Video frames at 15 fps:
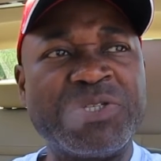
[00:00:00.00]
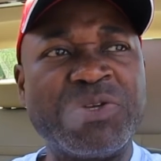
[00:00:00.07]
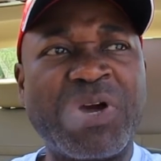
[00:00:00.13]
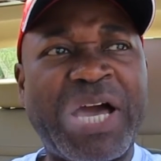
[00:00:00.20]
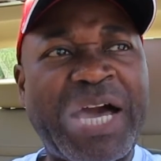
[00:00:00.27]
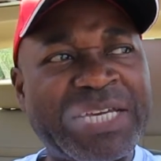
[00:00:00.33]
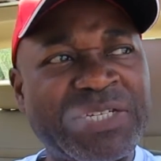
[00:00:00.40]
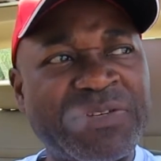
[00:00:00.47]
So
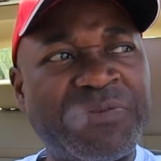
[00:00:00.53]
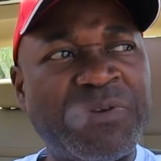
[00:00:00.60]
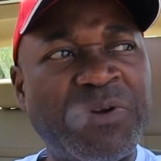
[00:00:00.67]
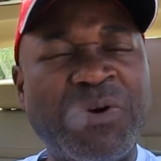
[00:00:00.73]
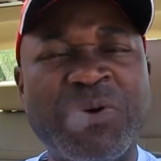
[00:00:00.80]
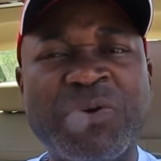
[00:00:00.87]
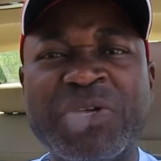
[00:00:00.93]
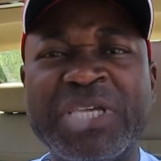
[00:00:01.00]
cash
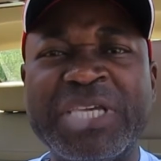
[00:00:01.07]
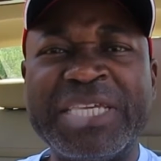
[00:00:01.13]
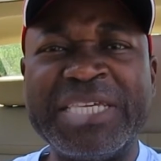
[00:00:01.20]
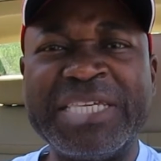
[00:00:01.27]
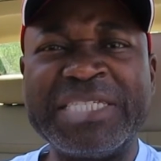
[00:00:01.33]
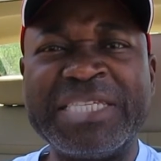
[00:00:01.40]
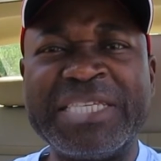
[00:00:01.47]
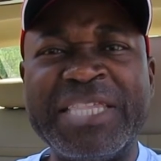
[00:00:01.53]
flow
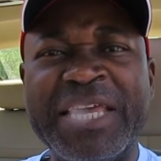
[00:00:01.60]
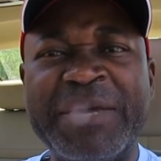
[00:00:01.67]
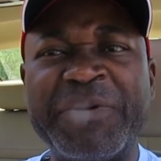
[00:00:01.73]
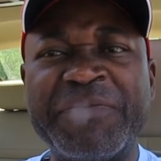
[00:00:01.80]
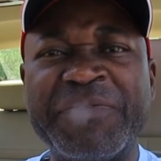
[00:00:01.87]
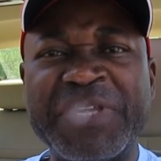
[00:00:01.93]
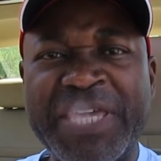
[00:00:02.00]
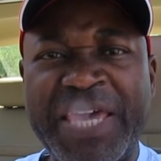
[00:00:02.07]
is the name
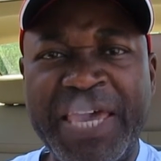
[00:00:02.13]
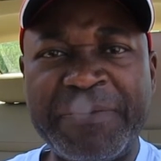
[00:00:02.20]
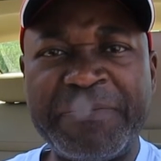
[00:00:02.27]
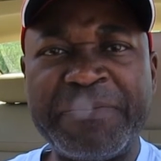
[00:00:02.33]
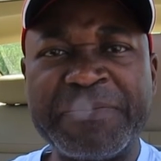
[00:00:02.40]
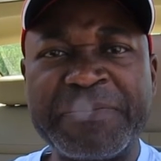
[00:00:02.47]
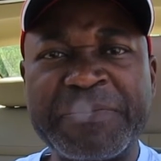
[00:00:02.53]
of the game.